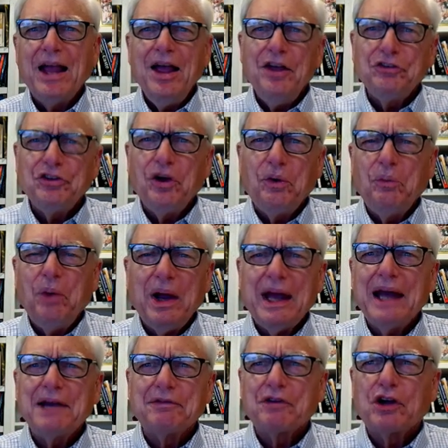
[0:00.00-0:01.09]
So what
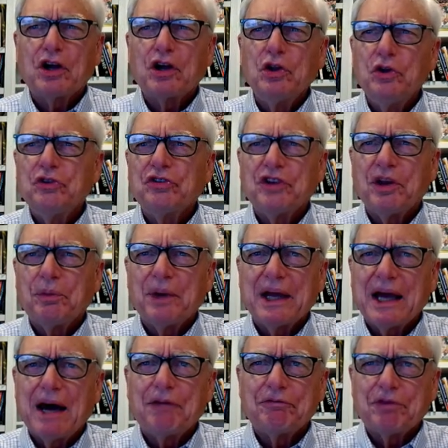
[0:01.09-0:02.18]
kind of a conclusion did we
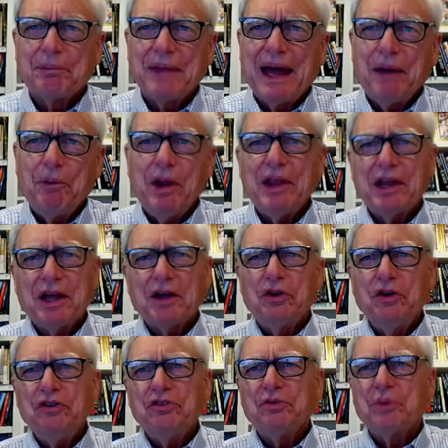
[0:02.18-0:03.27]
come from that? Well, the
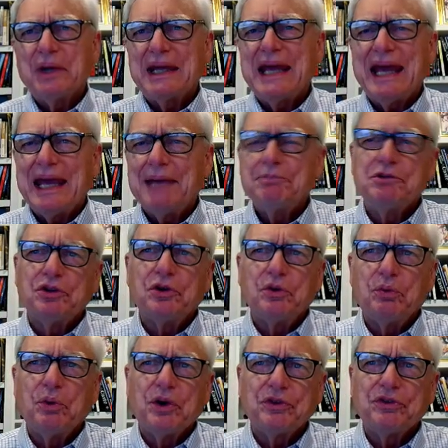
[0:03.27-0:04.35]
conclusion we came to
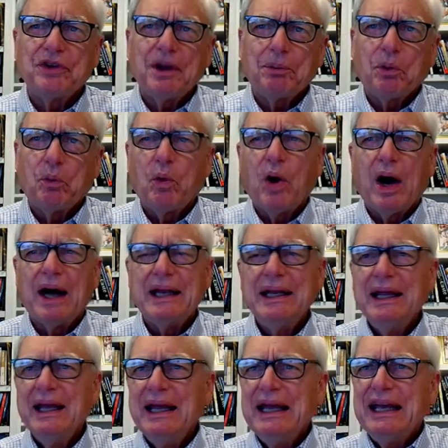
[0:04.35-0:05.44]
was, number one,
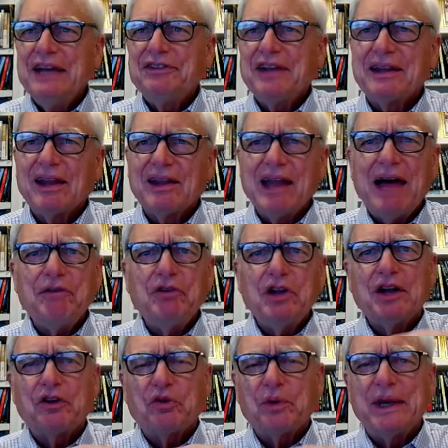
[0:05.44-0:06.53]
is that the level
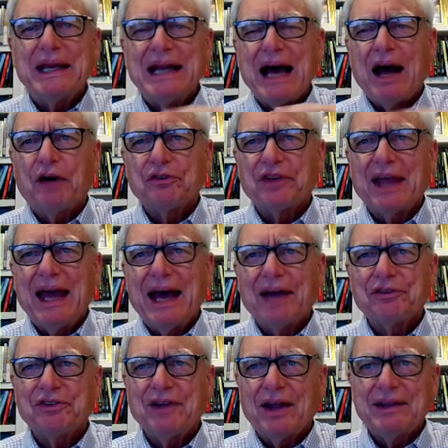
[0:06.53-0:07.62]
of greenhouse
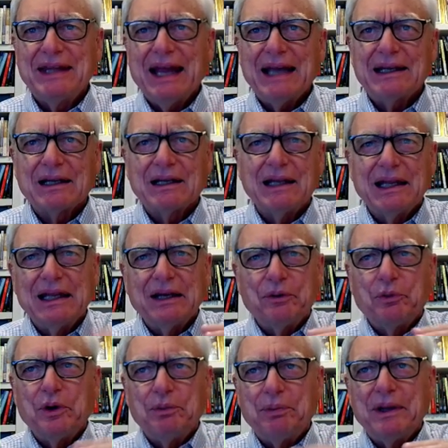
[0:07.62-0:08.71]
gases, now technically it
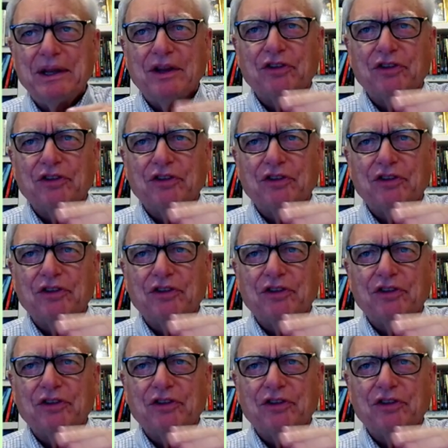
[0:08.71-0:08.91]
would be the